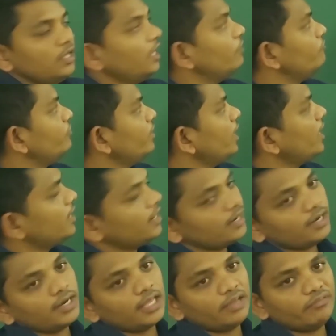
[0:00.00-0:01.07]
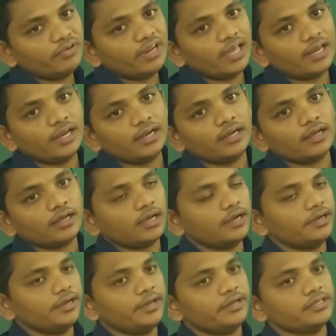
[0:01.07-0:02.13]
Every allele
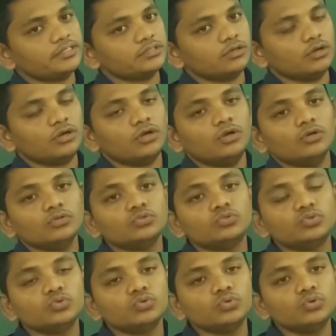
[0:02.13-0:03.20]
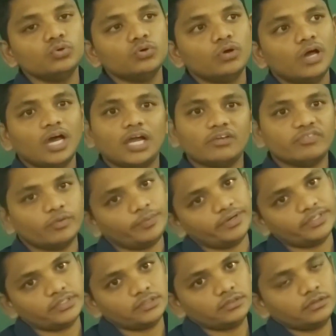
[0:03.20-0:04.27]
contains two
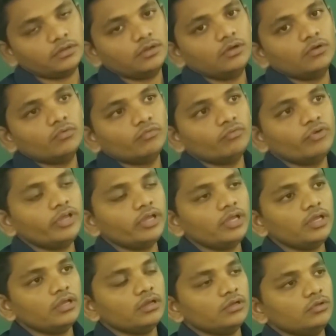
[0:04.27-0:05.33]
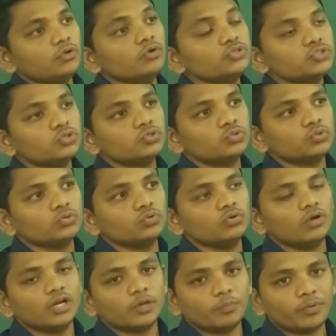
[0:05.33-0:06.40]
alphabets. We use it
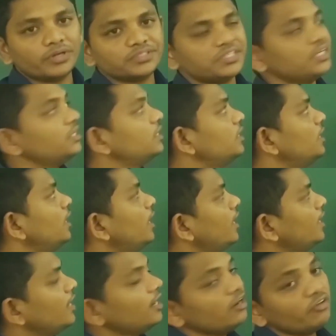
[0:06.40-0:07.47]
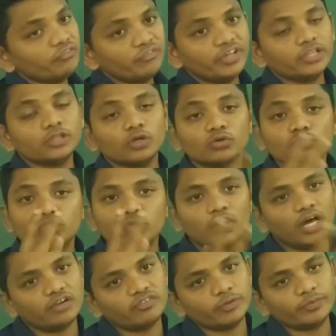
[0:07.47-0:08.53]
to represent allele with two
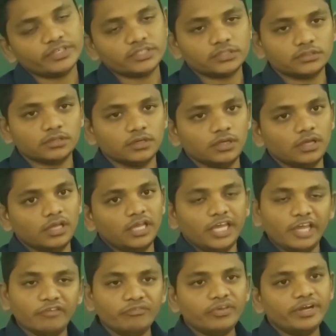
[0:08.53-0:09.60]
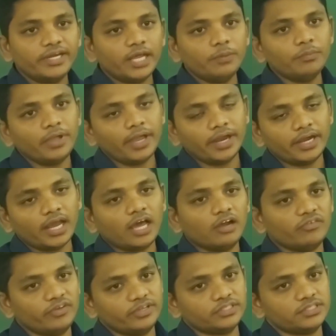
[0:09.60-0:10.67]
alphabets every time and
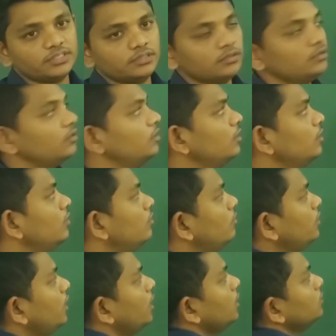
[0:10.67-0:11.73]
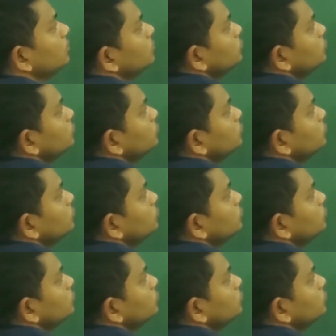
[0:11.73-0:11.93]
always. Okay.